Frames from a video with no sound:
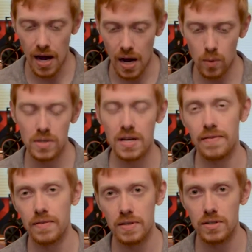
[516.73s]
I would
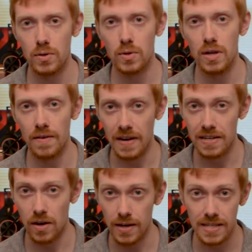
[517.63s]
definitely do it if I
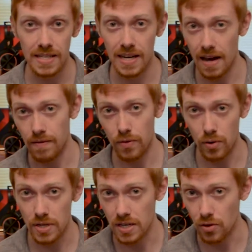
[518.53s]
already didn't have
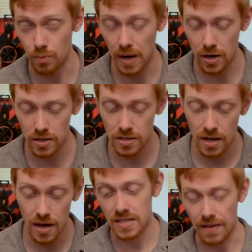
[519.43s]
13 other pairs.
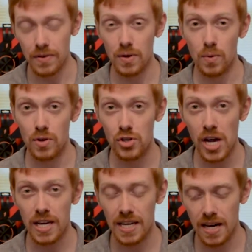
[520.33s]
Definitely worth
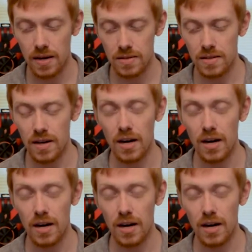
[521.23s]
checking out.